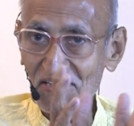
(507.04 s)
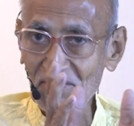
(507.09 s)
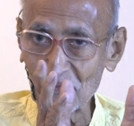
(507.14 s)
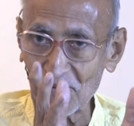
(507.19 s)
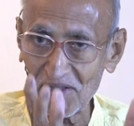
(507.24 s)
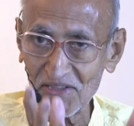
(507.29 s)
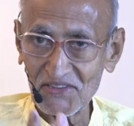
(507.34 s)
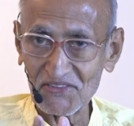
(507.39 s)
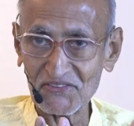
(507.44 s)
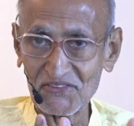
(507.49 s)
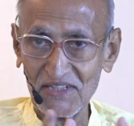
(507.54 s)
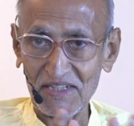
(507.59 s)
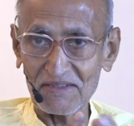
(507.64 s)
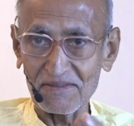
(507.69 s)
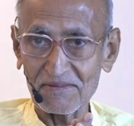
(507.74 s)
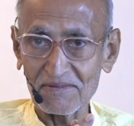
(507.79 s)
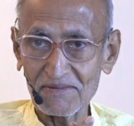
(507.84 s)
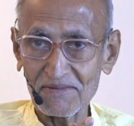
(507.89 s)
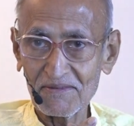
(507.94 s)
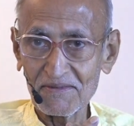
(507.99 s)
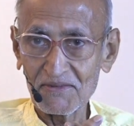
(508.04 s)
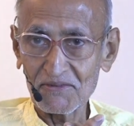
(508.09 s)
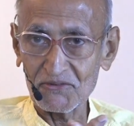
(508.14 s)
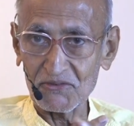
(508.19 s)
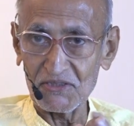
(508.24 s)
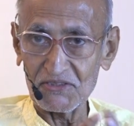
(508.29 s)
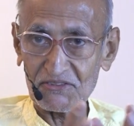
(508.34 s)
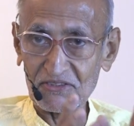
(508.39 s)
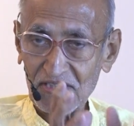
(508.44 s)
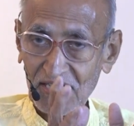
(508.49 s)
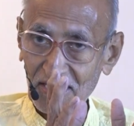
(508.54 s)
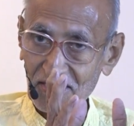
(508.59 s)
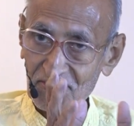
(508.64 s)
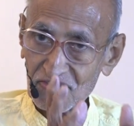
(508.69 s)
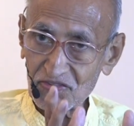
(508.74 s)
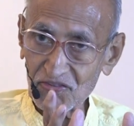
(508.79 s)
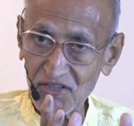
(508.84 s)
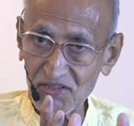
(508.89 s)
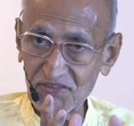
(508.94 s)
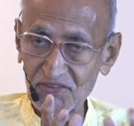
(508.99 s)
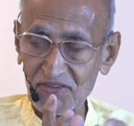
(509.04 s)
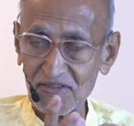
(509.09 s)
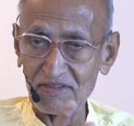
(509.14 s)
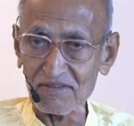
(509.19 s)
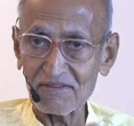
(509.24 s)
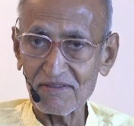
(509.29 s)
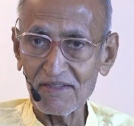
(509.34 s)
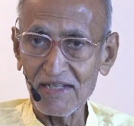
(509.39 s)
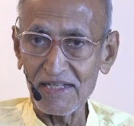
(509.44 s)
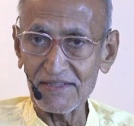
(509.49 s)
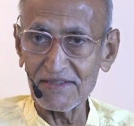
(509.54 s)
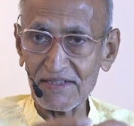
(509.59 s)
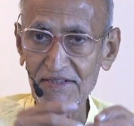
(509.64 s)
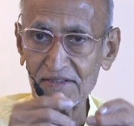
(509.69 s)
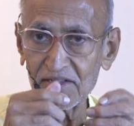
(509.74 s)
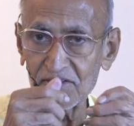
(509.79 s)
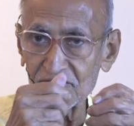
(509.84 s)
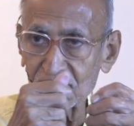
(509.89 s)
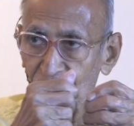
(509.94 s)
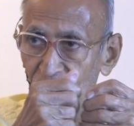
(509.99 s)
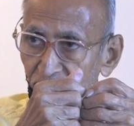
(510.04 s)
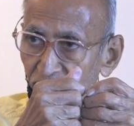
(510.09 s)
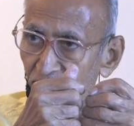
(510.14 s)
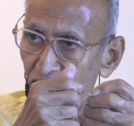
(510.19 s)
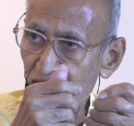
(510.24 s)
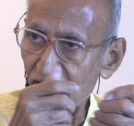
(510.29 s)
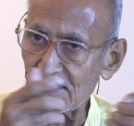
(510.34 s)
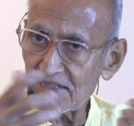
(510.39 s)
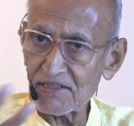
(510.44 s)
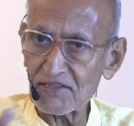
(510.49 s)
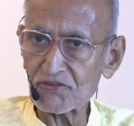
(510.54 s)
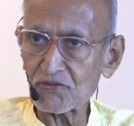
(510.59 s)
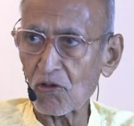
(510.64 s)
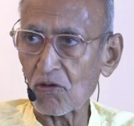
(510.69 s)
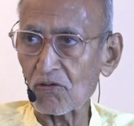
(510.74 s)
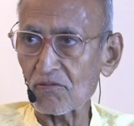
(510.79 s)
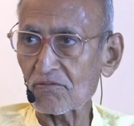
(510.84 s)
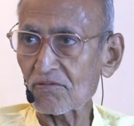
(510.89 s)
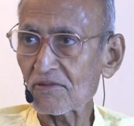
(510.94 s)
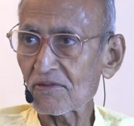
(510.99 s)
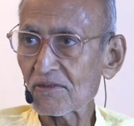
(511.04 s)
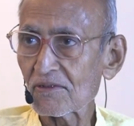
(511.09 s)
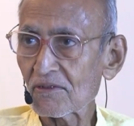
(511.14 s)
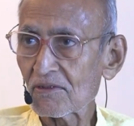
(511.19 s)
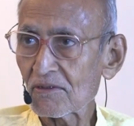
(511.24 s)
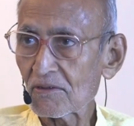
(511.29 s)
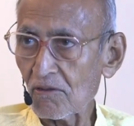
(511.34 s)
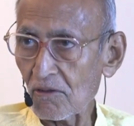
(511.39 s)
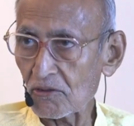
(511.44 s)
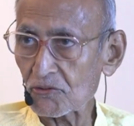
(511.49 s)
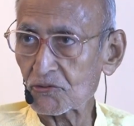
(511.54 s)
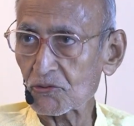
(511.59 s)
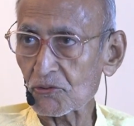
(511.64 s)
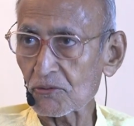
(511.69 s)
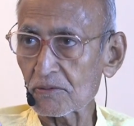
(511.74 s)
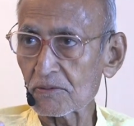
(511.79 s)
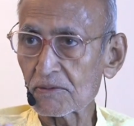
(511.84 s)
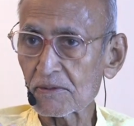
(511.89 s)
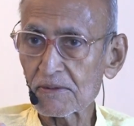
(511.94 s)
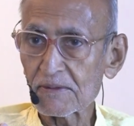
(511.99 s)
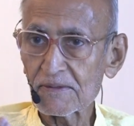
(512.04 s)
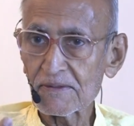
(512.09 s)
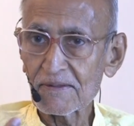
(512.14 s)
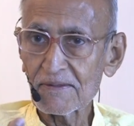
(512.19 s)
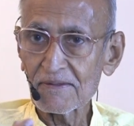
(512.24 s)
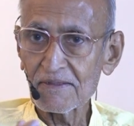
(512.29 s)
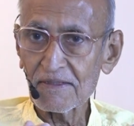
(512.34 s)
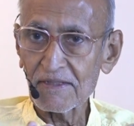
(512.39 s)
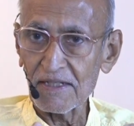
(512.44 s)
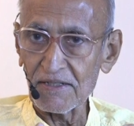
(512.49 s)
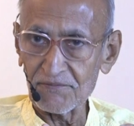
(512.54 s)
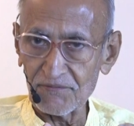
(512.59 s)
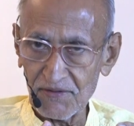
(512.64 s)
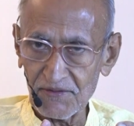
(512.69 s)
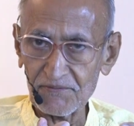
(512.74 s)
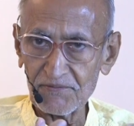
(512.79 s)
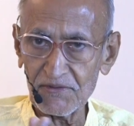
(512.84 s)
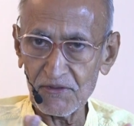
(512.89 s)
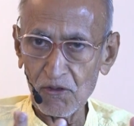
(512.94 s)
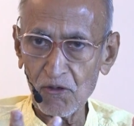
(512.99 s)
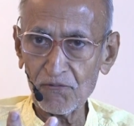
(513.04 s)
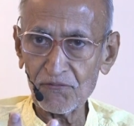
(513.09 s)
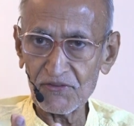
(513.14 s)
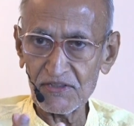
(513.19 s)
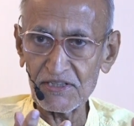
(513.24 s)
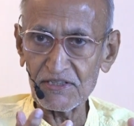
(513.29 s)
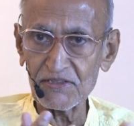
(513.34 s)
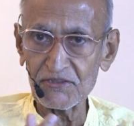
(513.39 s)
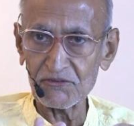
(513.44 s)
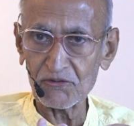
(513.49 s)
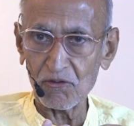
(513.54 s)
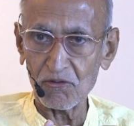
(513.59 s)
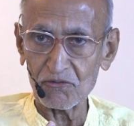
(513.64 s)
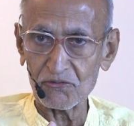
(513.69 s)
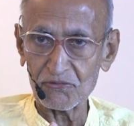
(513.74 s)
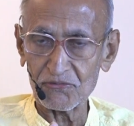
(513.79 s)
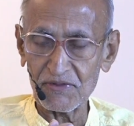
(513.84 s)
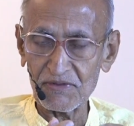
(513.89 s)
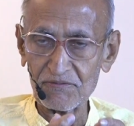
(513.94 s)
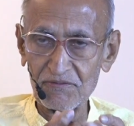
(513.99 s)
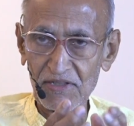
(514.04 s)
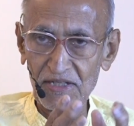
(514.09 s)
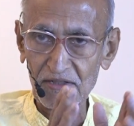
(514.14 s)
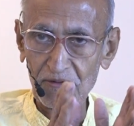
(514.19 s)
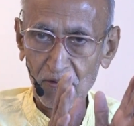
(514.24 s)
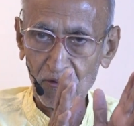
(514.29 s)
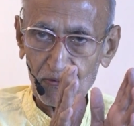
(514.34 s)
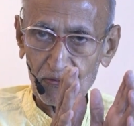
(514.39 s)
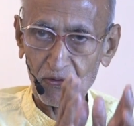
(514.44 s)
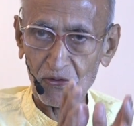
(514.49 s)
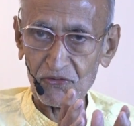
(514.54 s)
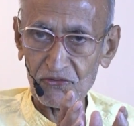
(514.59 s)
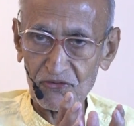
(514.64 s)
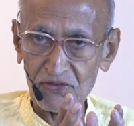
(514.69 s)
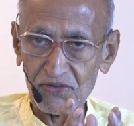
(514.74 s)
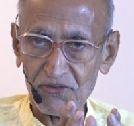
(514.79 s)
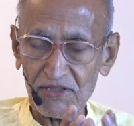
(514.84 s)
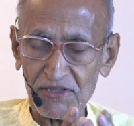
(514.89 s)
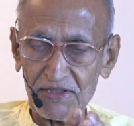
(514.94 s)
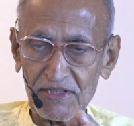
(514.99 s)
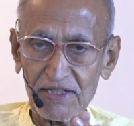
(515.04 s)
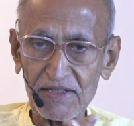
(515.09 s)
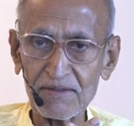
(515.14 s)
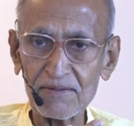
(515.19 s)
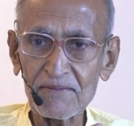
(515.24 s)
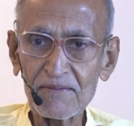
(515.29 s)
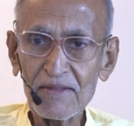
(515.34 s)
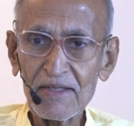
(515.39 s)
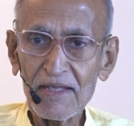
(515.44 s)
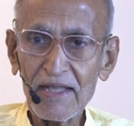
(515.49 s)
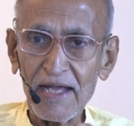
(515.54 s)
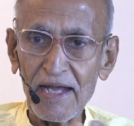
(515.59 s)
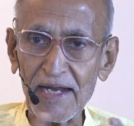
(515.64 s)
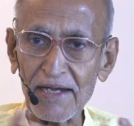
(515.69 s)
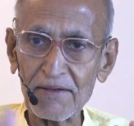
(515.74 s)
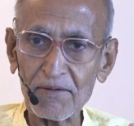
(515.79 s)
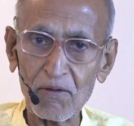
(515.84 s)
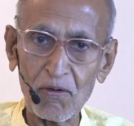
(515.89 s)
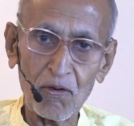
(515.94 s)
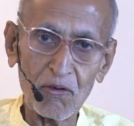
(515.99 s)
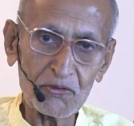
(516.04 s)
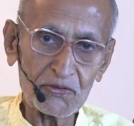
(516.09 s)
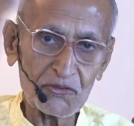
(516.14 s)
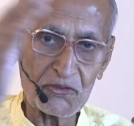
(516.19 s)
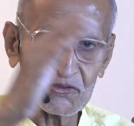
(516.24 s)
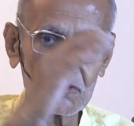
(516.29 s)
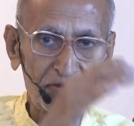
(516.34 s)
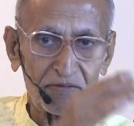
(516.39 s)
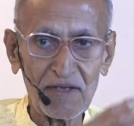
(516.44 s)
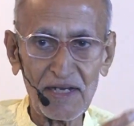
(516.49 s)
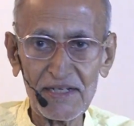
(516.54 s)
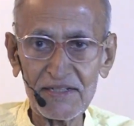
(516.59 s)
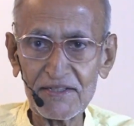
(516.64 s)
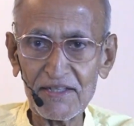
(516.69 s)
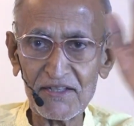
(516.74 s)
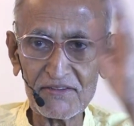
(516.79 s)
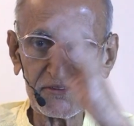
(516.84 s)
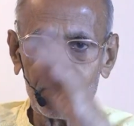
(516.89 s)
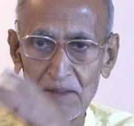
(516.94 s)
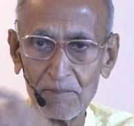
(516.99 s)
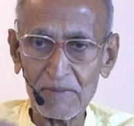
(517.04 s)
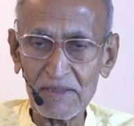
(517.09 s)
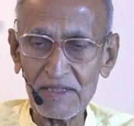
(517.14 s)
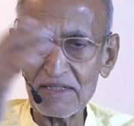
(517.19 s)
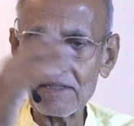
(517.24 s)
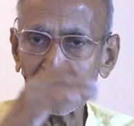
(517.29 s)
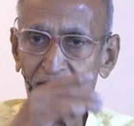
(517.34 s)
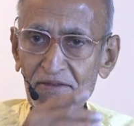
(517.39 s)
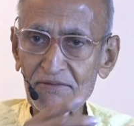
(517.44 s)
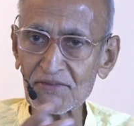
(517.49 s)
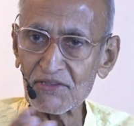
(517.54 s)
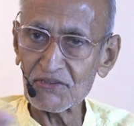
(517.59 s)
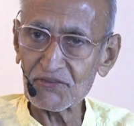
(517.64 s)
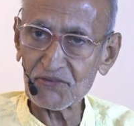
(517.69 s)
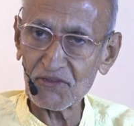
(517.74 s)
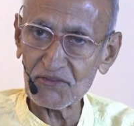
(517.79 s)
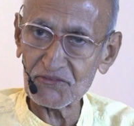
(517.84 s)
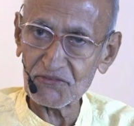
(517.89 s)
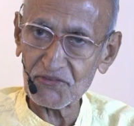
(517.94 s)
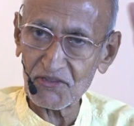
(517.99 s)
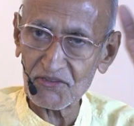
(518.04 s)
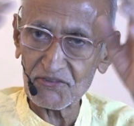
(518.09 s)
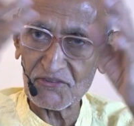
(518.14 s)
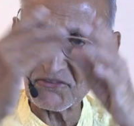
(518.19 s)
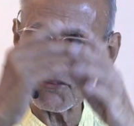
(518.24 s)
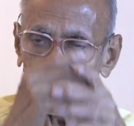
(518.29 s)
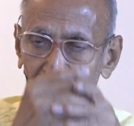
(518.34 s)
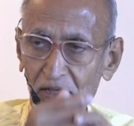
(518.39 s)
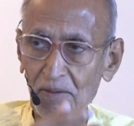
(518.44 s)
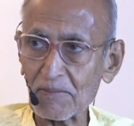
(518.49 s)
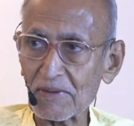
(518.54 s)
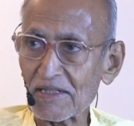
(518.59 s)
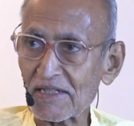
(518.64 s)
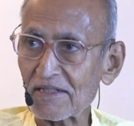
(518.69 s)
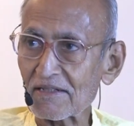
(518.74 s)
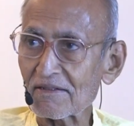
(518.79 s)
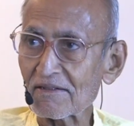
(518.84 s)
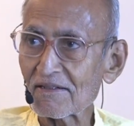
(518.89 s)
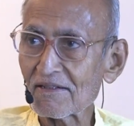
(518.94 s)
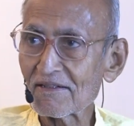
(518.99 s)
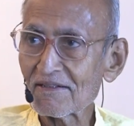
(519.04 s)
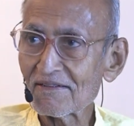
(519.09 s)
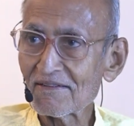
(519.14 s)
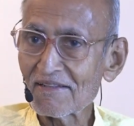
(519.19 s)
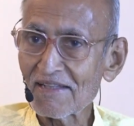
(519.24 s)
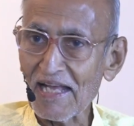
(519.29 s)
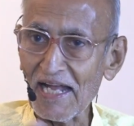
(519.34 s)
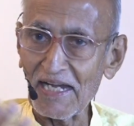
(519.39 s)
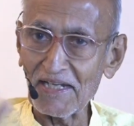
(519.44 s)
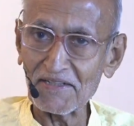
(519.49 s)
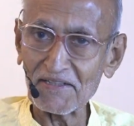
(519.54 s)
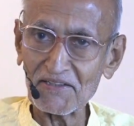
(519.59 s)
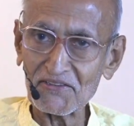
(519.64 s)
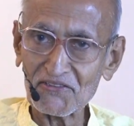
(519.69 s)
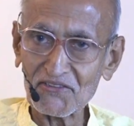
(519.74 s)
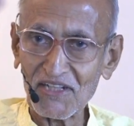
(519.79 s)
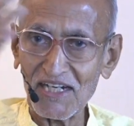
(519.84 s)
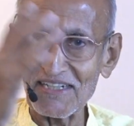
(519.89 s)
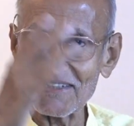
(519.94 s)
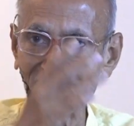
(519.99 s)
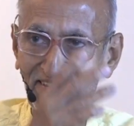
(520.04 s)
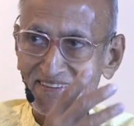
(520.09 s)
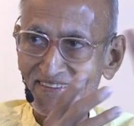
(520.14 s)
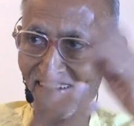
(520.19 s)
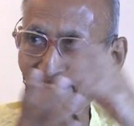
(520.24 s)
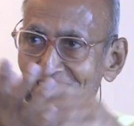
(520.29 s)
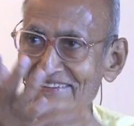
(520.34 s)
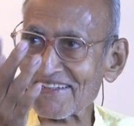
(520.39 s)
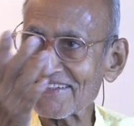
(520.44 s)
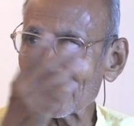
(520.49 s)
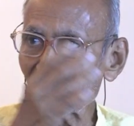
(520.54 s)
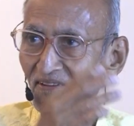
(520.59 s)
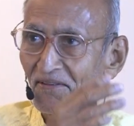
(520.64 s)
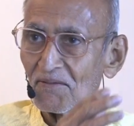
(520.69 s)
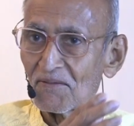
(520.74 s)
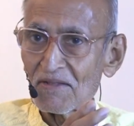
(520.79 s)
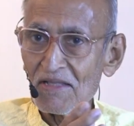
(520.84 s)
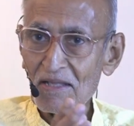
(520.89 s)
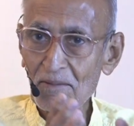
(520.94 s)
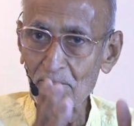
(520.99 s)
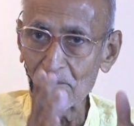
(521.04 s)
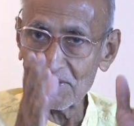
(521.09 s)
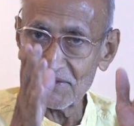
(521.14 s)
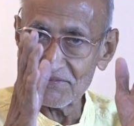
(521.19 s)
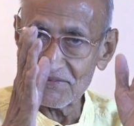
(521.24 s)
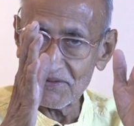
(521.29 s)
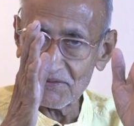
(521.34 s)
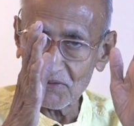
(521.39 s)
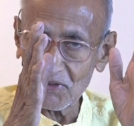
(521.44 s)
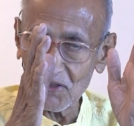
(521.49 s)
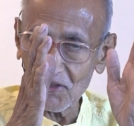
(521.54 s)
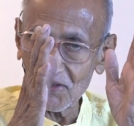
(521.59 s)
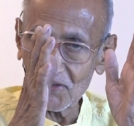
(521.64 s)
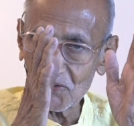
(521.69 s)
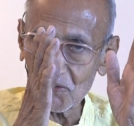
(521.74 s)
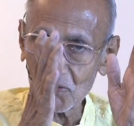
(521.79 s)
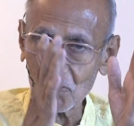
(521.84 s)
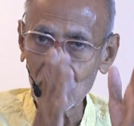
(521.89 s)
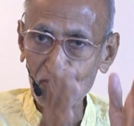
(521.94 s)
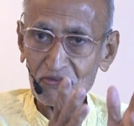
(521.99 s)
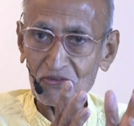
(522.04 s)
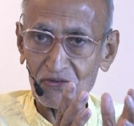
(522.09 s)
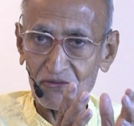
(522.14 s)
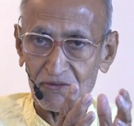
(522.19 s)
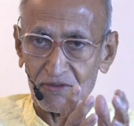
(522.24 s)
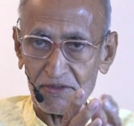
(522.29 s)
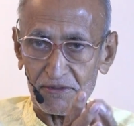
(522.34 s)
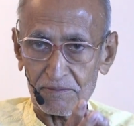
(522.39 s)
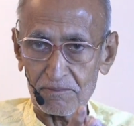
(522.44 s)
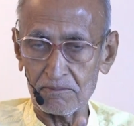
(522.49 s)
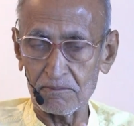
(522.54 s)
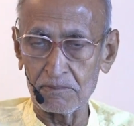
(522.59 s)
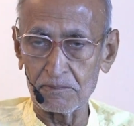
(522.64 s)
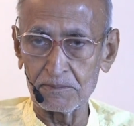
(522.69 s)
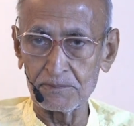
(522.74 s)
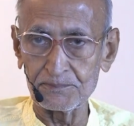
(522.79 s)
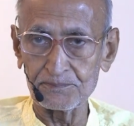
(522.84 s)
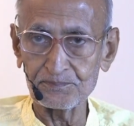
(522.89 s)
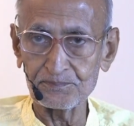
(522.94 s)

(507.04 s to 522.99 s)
Then you understand. So it's a construction, and that construction can dissolve also. In fact, very often it dissolves when we are not concentrated and all sorts of ideas come in, these constructions are coming in. Helter-skelter, and then, but you have to learn to concentrate.